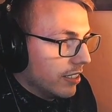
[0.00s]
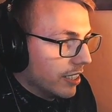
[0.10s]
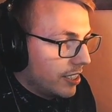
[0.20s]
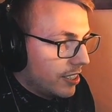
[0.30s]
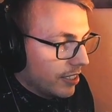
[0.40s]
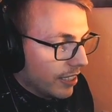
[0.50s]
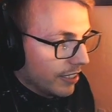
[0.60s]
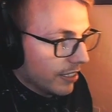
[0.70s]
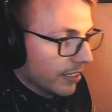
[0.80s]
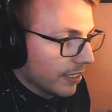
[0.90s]
Yes,
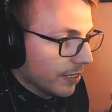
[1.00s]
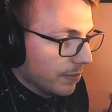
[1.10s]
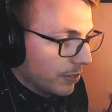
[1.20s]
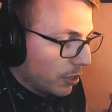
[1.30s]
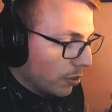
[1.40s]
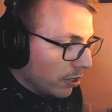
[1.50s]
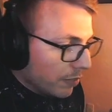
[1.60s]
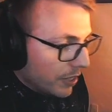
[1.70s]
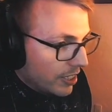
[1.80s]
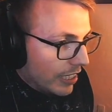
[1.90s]
and the goal
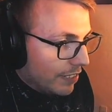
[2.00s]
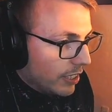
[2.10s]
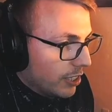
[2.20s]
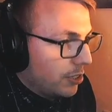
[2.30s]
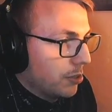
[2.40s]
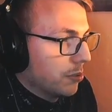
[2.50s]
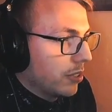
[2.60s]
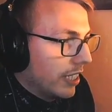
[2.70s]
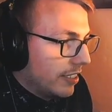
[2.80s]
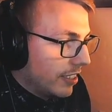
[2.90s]
of each level is to
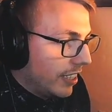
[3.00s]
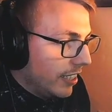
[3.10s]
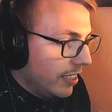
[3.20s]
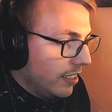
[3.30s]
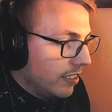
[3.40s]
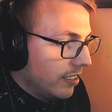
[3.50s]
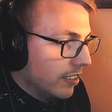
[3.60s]
collect the key